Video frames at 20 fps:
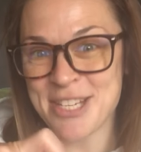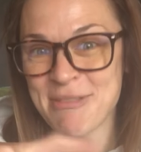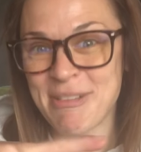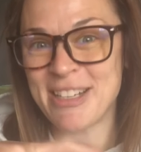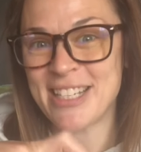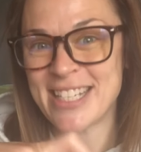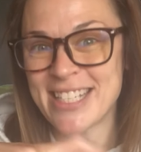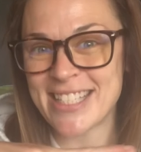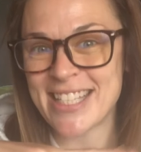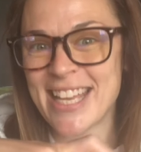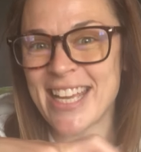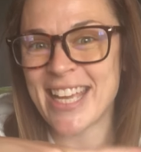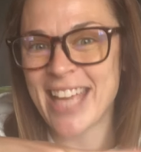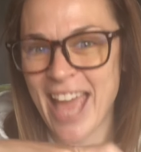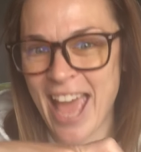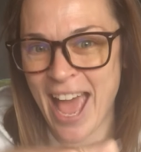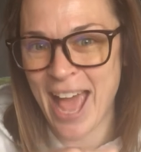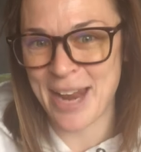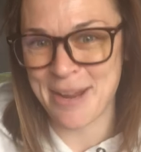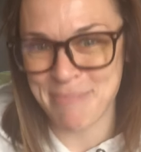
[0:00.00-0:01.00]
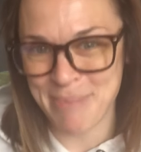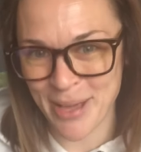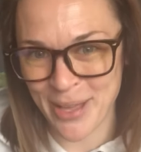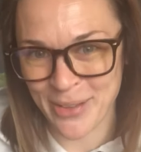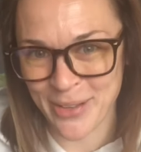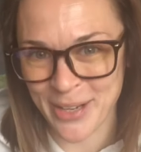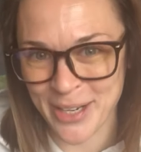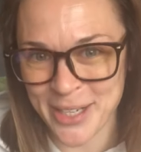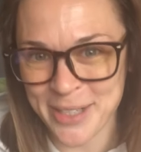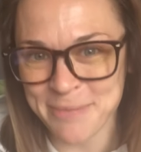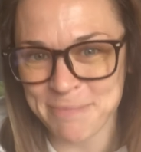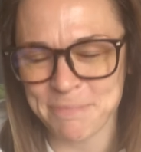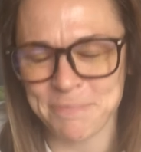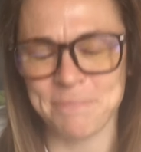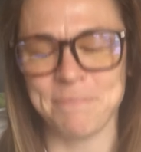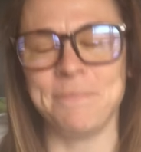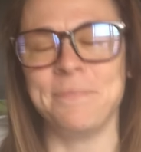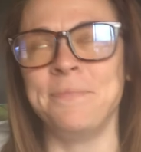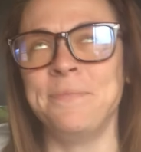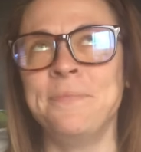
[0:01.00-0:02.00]
which is the caterpillar.
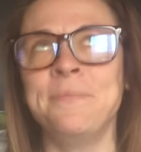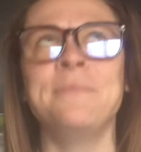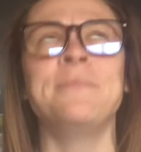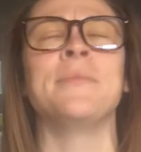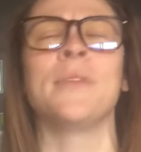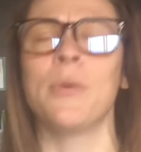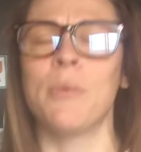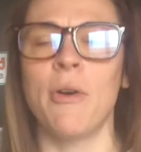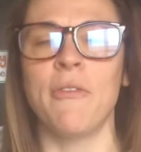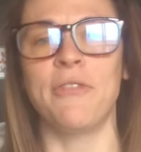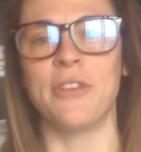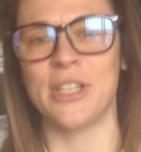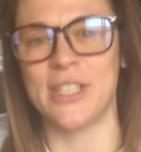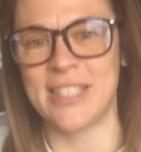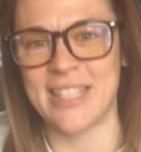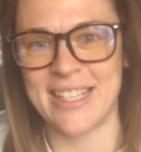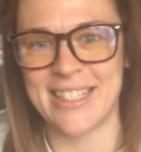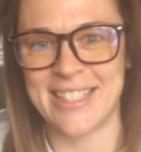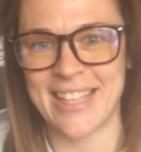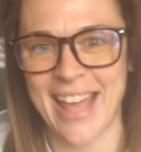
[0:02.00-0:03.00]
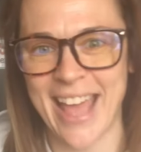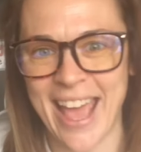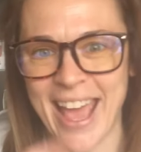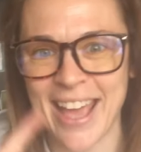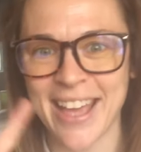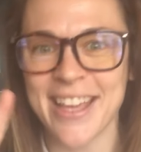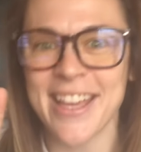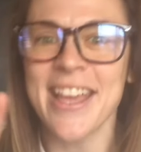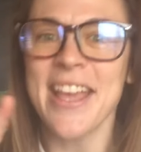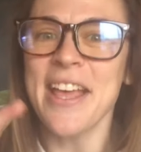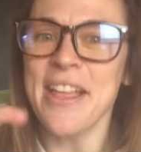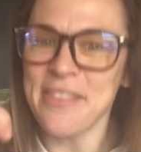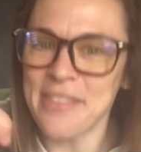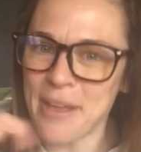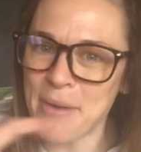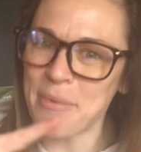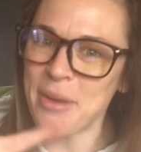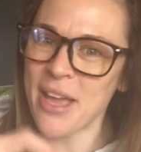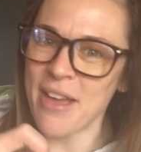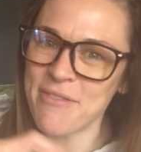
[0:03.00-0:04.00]
Well, first it's the egg.
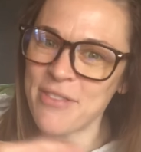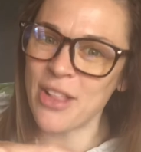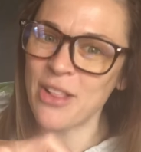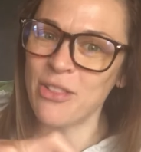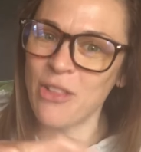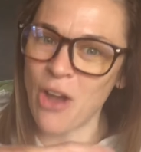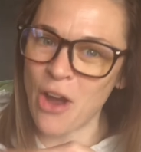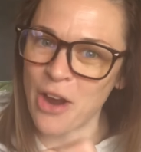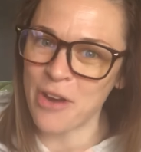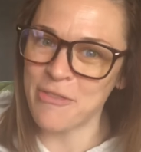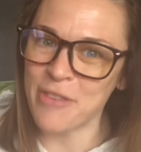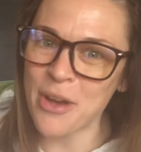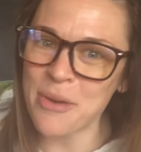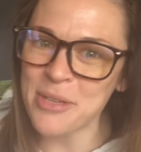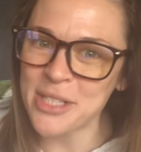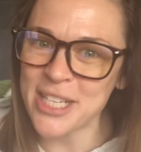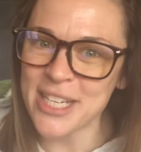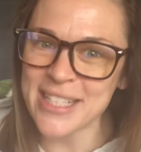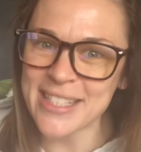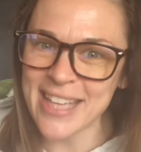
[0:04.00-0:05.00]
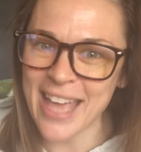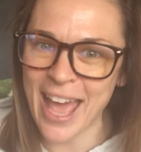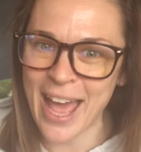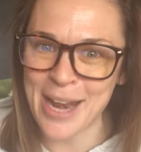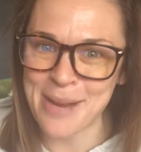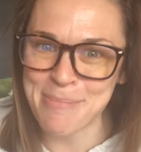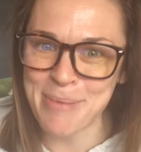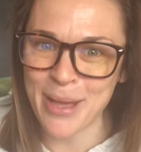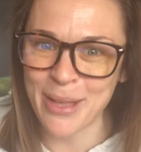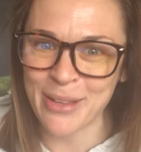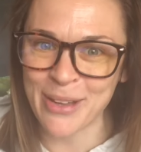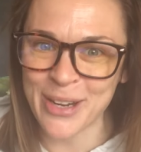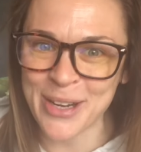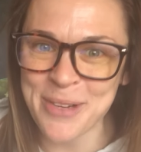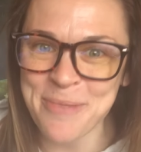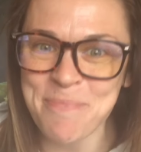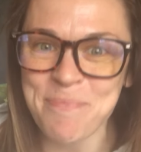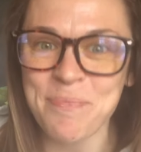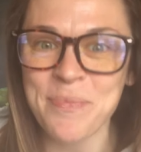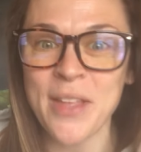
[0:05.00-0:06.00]
Then we have the larva, which is
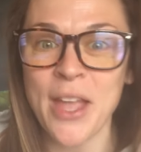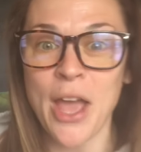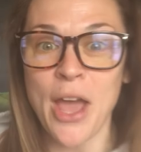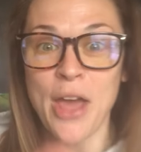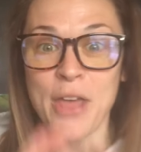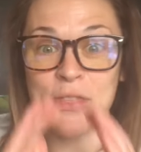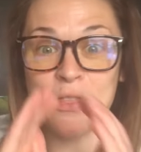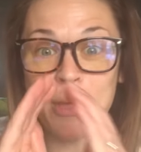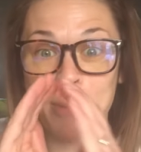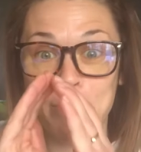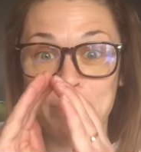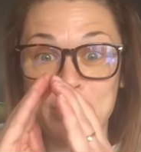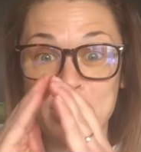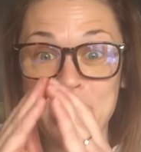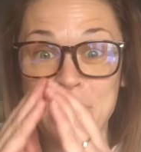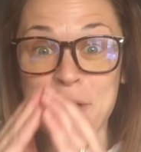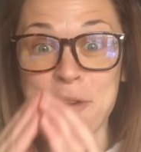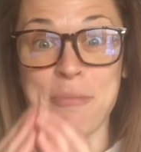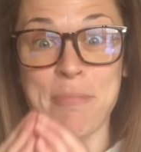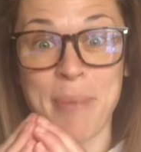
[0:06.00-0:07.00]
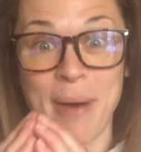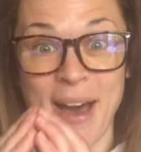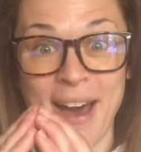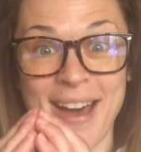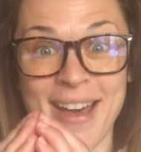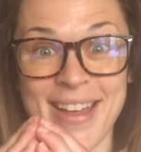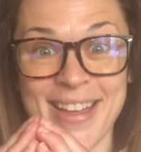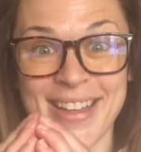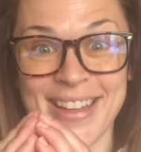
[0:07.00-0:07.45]
caterpillar, the pupa,